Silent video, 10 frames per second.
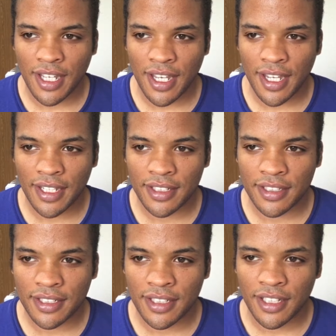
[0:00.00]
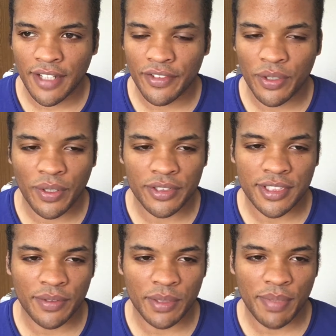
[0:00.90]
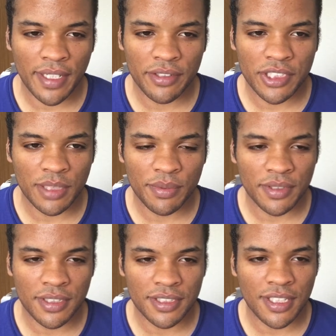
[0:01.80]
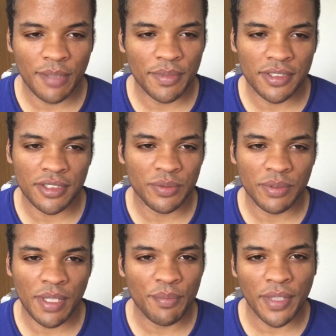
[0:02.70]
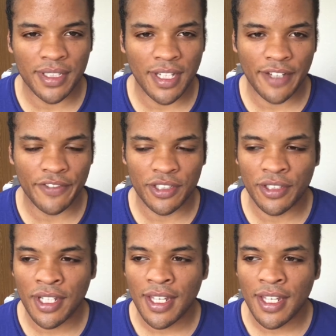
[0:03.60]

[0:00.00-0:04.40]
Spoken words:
And of course they want to pay you cheaper because companies just want to make money off you.